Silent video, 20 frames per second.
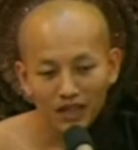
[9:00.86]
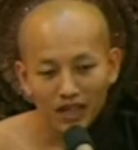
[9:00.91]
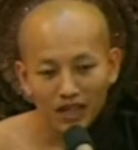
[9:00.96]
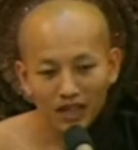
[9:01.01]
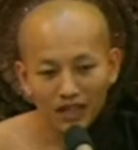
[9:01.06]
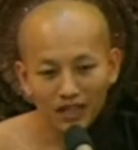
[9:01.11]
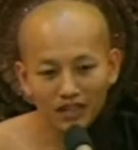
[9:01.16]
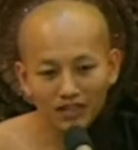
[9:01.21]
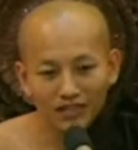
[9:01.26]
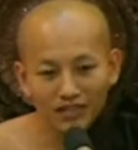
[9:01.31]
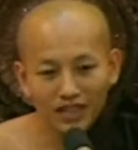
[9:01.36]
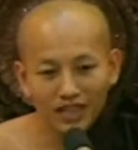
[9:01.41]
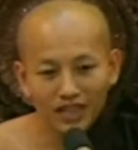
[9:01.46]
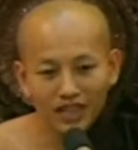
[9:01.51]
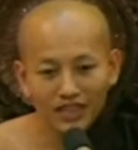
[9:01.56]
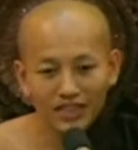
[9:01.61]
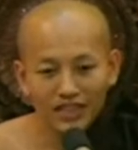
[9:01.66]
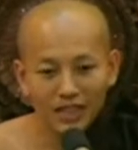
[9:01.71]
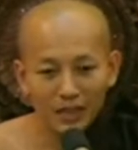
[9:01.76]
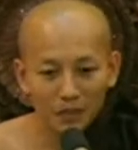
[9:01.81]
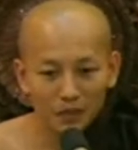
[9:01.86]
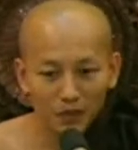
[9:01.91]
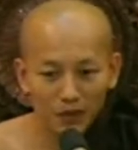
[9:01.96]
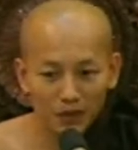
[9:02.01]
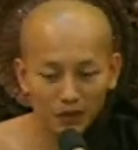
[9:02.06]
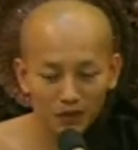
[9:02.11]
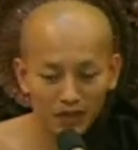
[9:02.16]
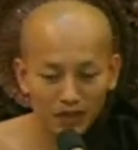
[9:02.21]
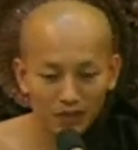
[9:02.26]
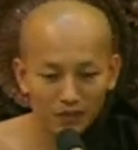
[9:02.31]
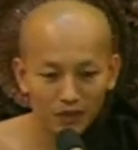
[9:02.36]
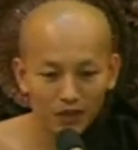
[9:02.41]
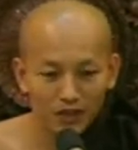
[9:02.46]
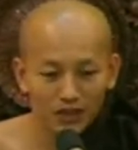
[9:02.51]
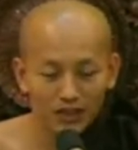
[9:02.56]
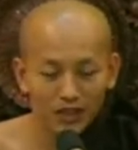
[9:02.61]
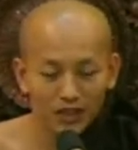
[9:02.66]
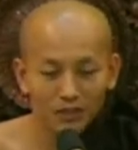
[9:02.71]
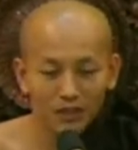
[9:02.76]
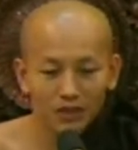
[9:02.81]
encounter some problem. For
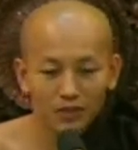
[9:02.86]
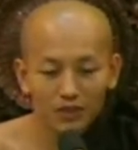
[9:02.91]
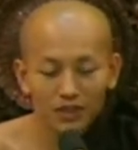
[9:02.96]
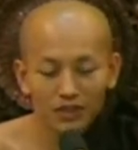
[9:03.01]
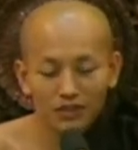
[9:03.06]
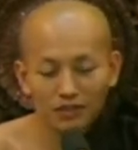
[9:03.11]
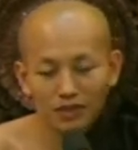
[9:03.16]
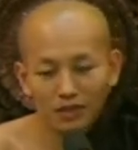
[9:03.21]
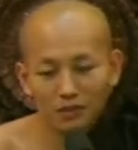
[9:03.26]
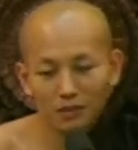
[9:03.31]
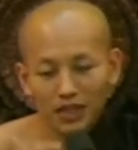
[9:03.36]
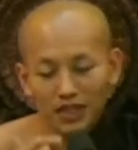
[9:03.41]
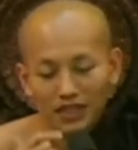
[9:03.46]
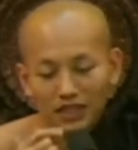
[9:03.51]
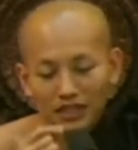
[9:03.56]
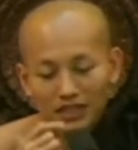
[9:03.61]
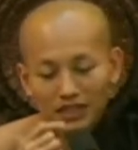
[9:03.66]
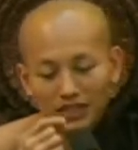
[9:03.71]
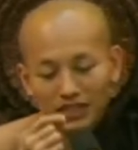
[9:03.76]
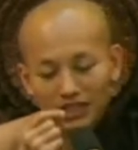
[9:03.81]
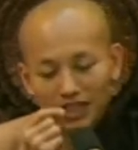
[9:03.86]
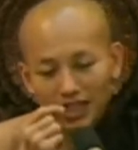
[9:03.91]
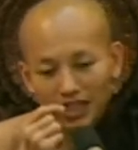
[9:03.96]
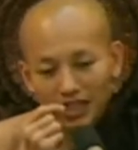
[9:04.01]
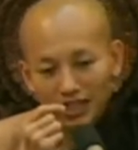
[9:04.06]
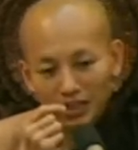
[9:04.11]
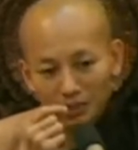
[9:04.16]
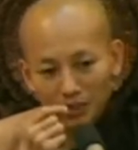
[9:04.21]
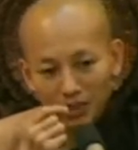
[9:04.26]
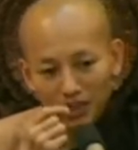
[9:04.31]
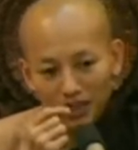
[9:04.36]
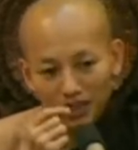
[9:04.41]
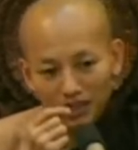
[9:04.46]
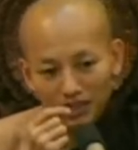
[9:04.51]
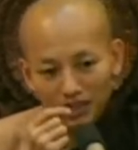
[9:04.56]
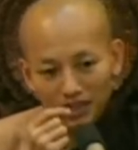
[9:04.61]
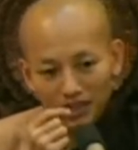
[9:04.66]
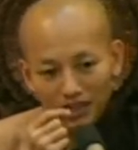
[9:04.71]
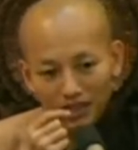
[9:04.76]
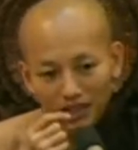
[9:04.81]
example, when you are practicing the
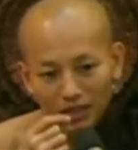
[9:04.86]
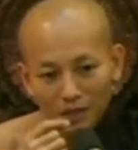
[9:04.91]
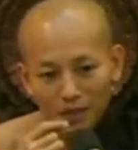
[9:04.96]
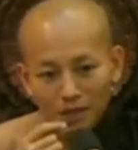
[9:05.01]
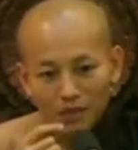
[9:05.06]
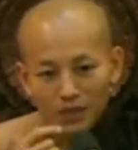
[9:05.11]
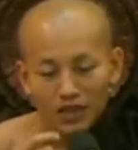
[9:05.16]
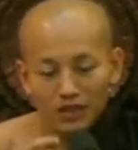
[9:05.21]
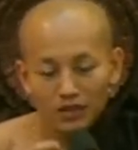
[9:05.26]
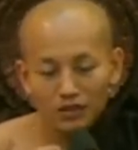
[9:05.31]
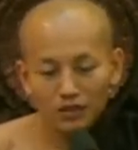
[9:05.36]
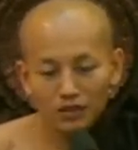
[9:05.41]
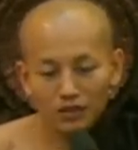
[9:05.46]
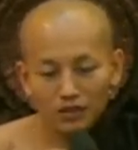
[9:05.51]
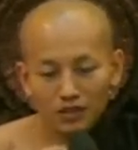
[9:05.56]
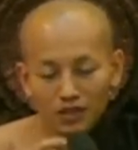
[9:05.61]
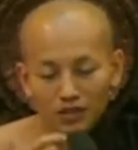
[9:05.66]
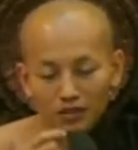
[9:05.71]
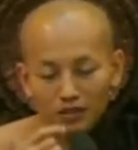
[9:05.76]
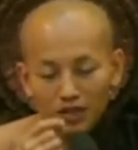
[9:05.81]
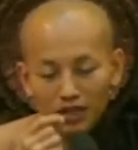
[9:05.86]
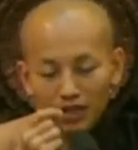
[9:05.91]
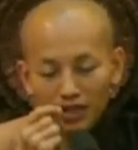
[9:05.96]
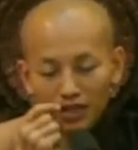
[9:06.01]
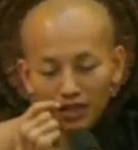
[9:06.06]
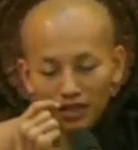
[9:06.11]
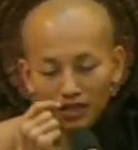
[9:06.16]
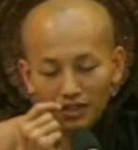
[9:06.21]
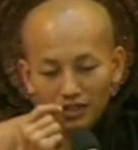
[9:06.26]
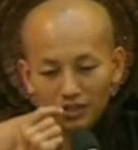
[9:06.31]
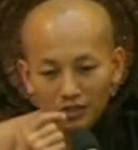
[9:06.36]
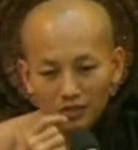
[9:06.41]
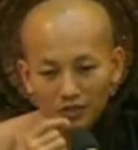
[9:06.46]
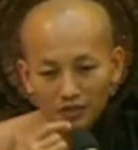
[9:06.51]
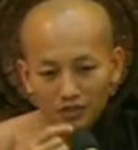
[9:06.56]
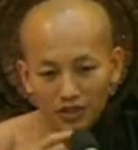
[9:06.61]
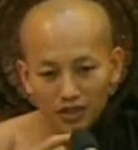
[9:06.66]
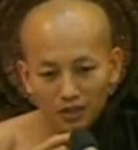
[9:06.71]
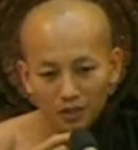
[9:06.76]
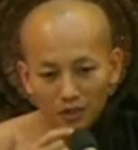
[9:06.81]
anapanasati, you concentrate
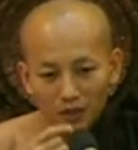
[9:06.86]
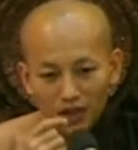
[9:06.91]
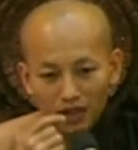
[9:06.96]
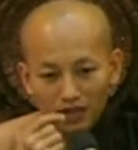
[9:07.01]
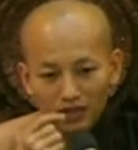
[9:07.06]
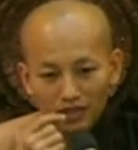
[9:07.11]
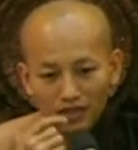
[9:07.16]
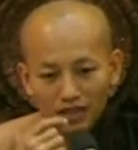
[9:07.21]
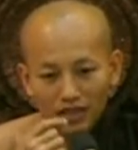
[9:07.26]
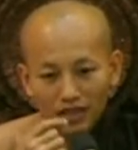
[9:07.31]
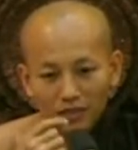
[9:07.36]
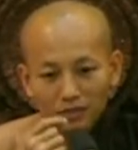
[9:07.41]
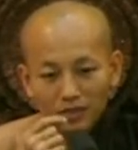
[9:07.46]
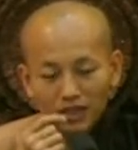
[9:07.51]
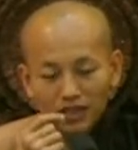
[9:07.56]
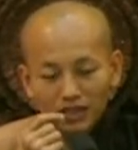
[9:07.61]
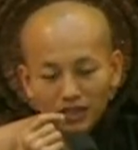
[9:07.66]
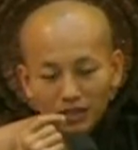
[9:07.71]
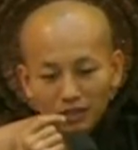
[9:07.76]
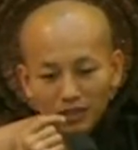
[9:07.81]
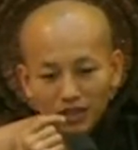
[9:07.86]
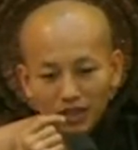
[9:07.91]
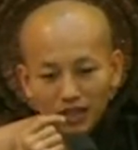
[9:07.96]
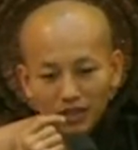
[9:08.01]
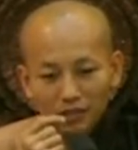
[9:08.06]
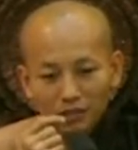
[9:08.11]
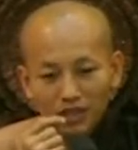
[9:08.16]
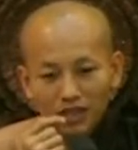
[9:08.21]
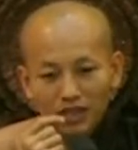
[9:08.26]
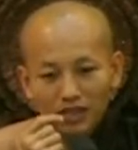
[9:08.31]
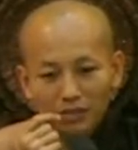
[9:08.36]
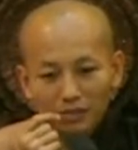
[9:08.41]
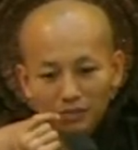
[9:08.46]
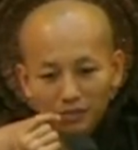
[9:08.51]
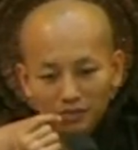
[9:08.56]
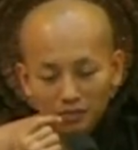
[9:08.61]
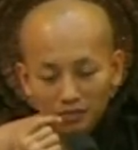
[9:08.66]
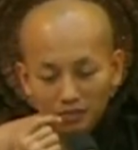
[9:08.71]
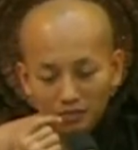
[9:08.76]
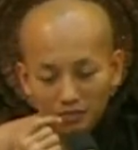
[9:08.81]
on the breath. But sometimes
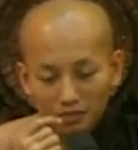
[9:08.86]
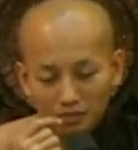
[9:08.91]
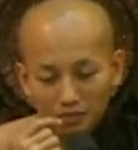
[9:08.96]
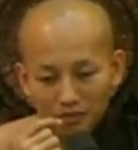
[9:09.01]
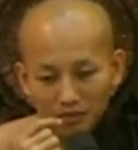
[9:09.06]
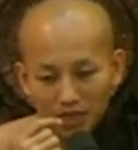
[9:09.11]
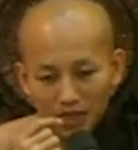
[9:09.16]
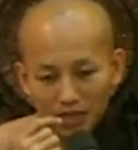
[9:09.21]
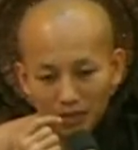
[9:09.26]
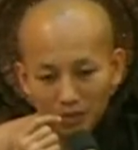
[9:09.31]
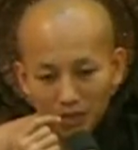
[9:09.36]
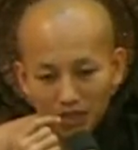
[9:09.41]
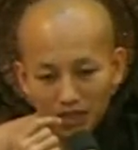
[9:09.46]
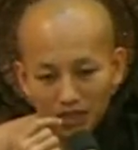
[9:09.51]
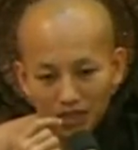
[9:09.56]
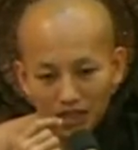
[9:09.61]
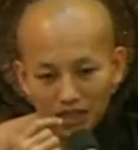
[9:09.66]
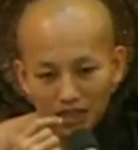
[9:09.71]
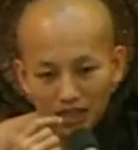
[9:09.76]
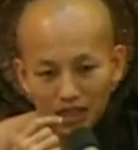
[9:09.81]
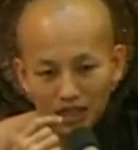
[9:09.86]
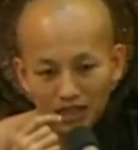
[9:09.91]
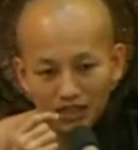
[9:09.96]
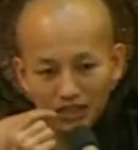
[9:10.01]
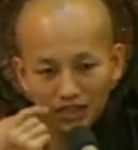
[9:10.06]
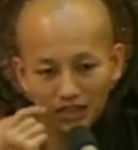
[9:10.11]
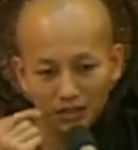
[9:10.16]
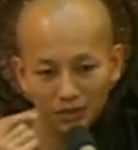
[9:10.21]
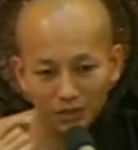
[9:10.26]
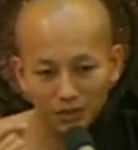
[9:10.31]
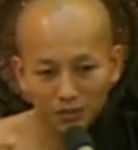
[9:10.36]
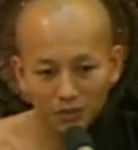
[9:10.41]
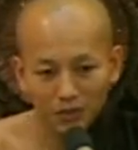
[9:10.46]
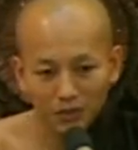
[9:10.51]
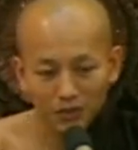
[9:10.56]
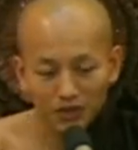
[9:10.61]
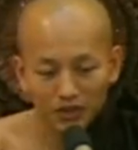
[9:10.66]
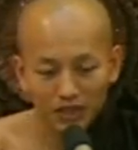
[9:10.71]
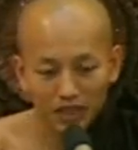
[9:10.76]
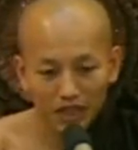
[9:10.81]
many meditators, they
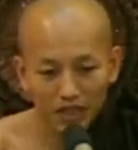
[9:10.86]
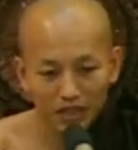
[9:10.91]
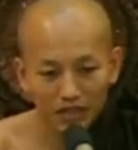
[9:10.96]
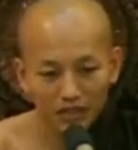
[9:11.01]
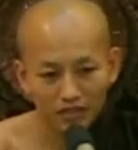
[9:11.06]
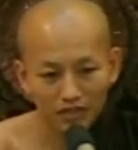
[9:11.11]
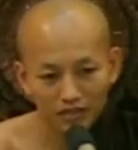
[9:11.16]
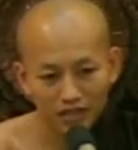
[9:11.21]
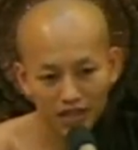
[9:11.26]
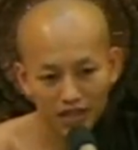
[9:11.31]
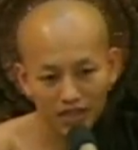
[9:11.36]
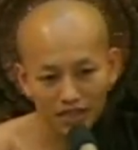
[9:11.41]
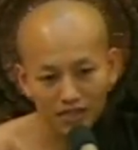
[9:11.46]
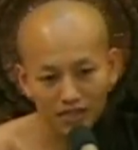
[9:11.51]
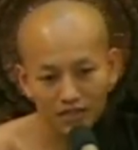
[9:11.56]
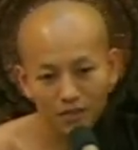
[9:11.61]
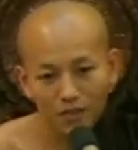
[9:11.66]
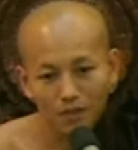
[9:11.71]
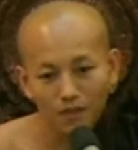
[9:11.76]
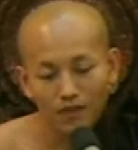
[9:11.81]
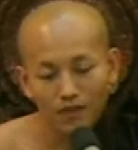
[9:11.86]
report to us